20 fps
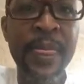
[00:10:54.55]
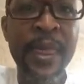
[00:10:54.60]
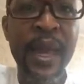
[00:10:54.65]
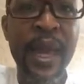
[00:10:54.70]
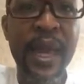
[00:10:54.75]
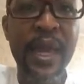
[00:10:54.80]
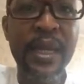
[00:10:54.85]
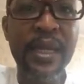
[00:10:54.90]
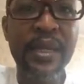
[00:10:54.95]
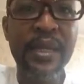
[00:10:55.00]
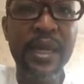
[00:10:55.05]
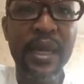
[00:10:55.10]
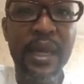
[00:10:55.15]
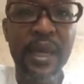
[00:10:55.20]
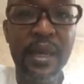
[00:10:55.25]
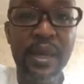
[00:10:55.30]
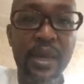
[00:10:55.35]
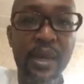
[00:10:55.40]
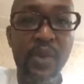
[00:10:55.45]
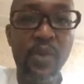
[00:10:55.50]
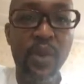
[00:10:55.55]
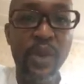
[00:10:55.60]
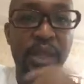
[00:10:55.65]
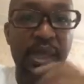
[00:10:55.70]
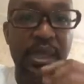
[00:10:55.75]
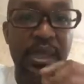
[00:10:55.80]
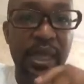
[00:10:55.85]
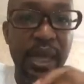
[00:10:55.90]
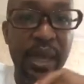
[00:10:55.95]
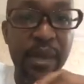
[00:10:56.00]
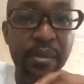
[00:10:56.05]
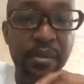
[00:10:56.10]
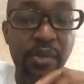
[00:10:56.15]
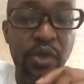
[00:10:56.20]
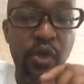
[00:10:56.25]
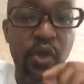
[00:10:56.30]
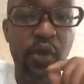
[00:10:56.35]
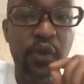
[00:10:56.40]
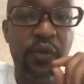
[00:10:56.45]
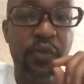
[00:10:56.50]
And with the same
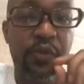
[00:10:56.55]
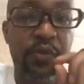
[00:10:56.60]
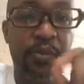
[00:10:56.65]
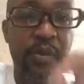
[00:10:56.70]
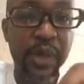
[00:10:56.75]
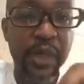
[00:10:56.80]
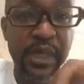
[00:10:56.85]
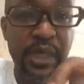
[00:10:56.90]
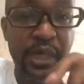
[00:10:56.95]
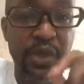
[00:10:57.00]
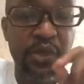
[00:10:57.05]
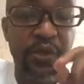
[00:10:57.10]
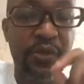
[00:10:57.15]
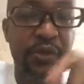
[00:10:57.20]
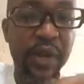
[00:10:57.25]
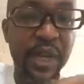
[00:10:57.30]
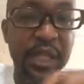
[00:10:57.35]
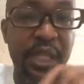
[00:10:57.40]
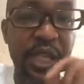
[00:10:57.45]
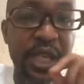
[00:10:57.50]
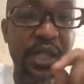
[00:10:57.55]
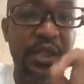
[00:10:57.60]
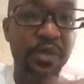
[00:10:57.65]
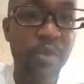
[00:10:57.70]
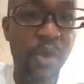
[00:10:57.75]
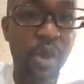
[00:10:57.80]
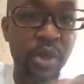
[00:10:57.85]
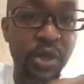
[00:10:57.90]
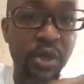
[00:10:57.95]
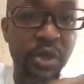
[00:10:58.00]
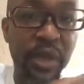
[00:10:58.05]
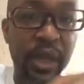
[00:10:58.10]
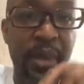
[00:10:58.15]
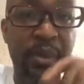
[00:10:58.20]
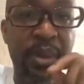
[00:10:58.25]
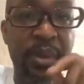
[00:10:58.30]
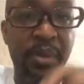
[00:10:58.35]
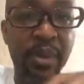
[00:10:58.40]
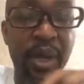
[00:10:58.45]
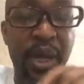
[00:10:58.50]
sort of business or franchise model
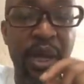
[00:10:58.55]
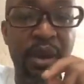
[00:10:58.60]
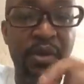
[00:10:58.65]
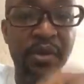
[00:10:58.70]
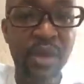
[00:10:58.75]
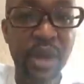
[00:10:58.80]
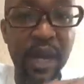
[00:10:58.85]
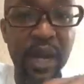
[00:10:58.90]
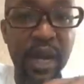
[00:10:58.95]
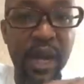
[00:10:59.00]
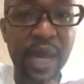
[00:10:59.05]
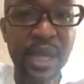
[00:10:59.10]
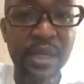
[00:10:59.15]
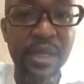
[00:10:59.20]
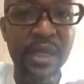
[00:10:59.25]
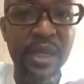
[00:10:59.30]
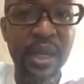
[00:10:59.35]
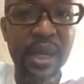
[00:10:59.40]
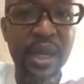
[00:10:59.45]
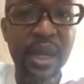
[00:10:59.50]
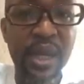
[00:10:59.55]
that people can realize,